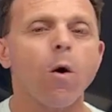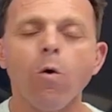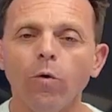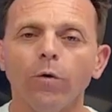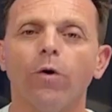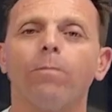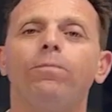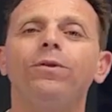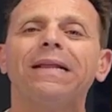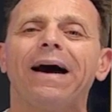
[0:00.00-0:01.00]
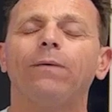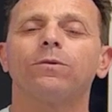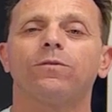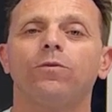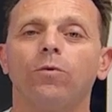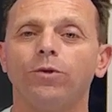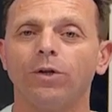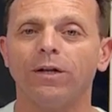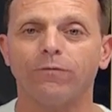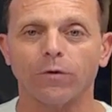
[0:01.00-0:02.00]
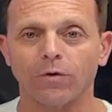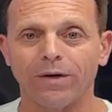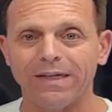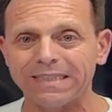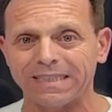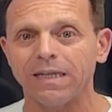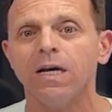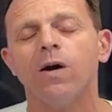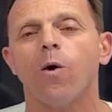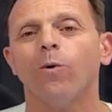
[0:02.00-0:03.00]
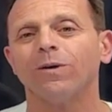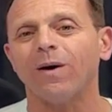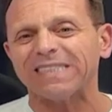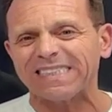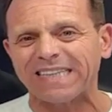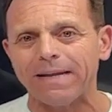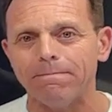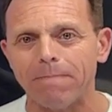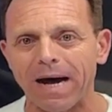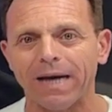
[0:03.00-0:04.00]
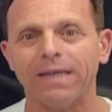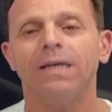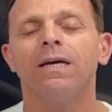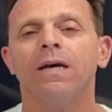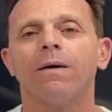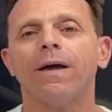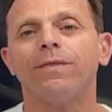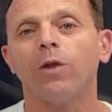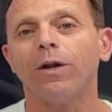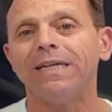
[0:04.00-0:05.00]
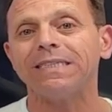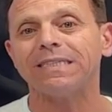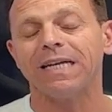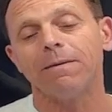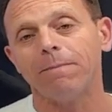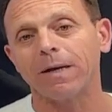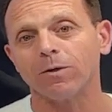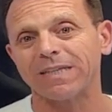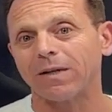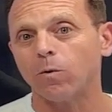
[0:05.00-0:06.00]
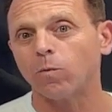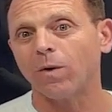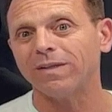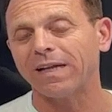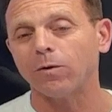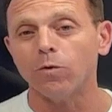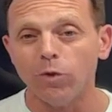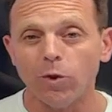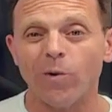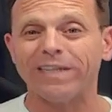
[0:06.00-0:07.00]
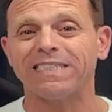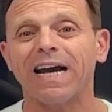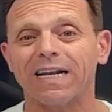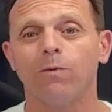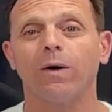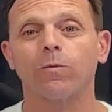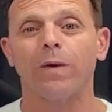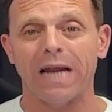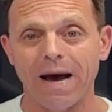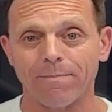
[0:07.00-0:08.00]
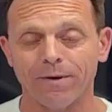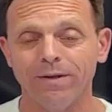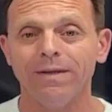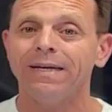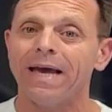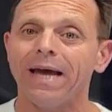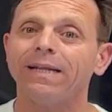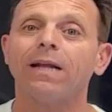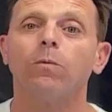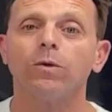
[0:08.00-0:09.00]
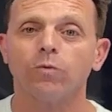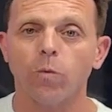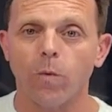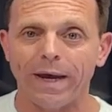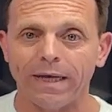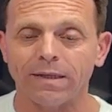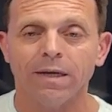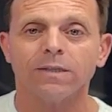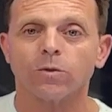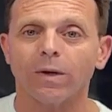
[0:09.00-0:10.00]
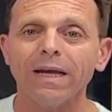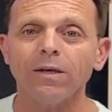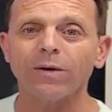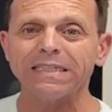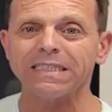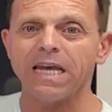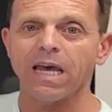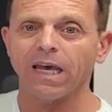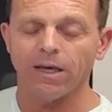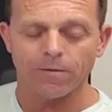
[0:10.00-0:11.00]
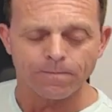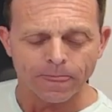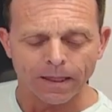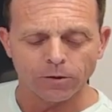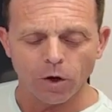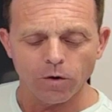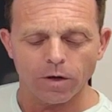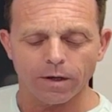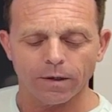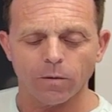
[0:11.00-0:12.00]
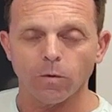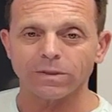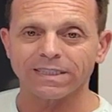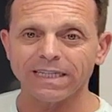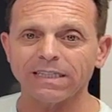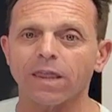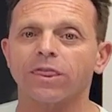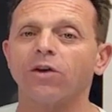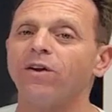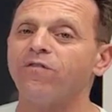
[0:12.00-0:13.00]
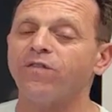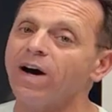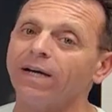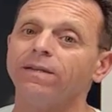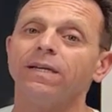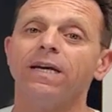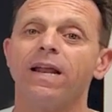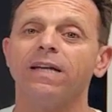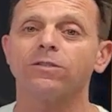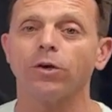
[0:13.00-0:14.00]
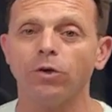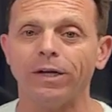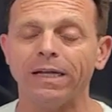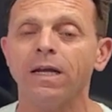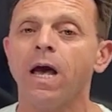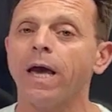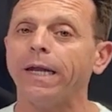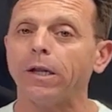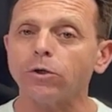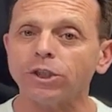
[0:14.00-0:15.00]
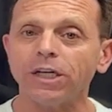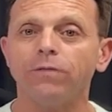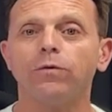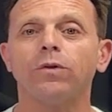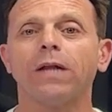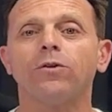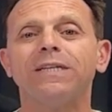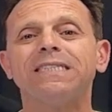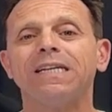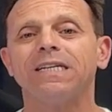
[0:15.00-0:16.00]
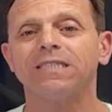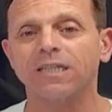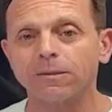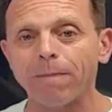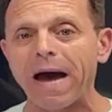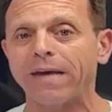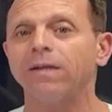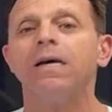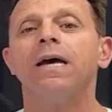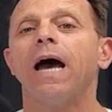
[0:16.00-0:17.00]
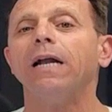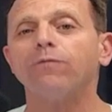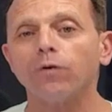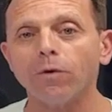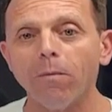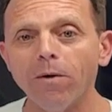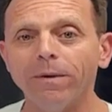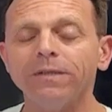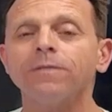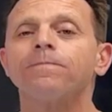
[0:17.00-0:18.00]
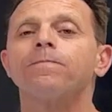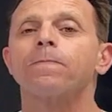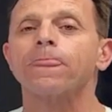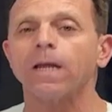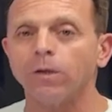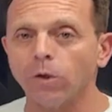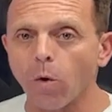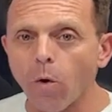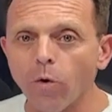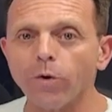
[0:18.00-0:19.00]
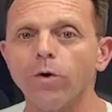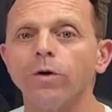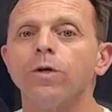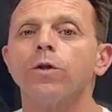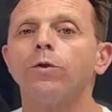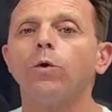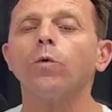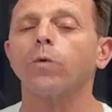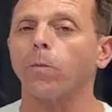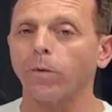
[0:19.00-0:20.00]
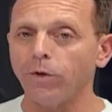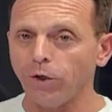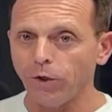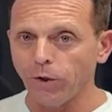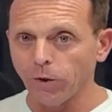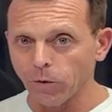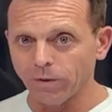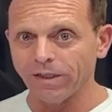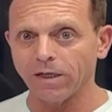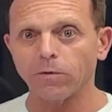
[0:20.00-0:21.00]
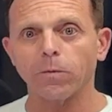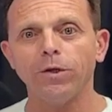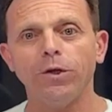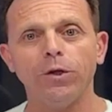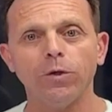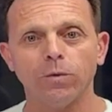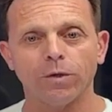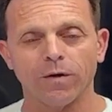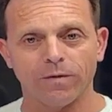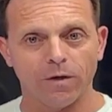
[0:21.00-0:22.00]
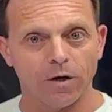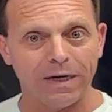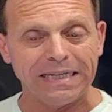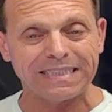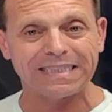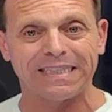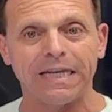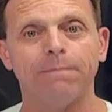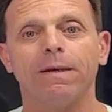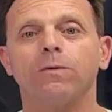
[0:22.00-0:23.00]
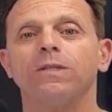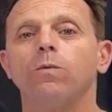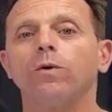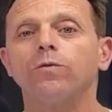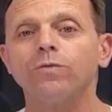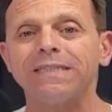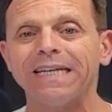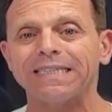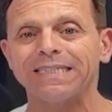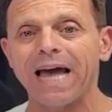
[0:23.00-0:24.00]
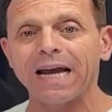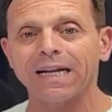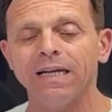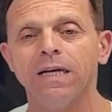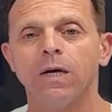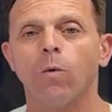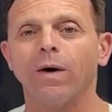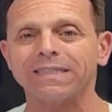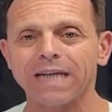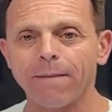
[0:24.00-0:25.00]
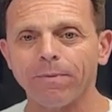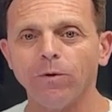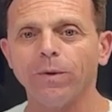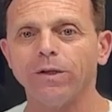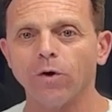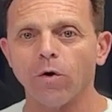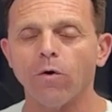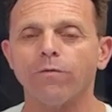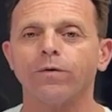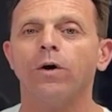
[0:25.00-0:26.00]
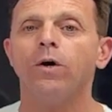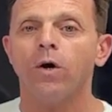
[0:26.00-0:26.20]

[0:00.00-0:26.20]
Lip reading: Owner put out the unit for the listing or stand by and the listing, because they don't know exactly what will happen and they don't want to wait. So like you can see here, the 635, it is a unit in Ocean View that the listing is expired. And for the moment, the owner didn't renew the listing, because he want to see exactly what's happened with the offer.